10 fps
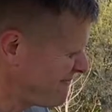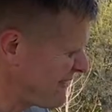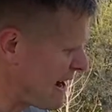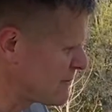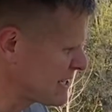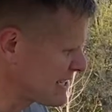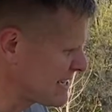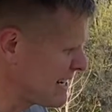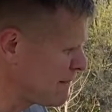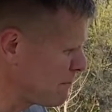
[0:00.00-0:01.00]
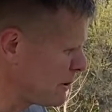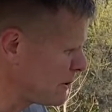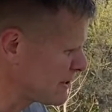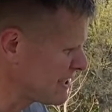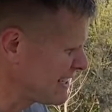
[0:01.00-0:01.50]
5 16
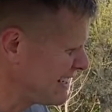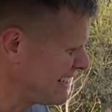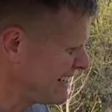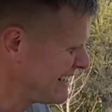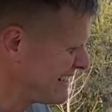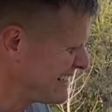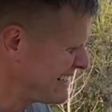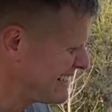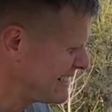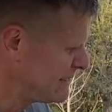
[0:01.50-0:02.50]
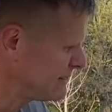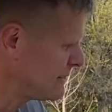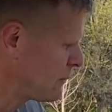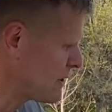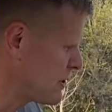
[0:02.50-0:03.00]
bolts.
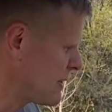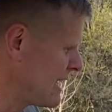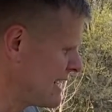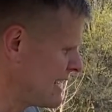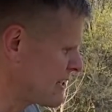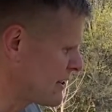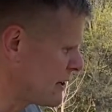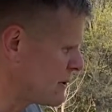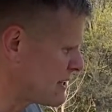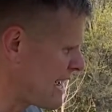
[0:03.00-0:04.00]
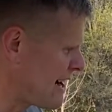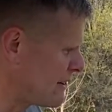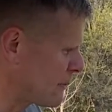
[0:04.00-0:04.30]
Once you get each of those out,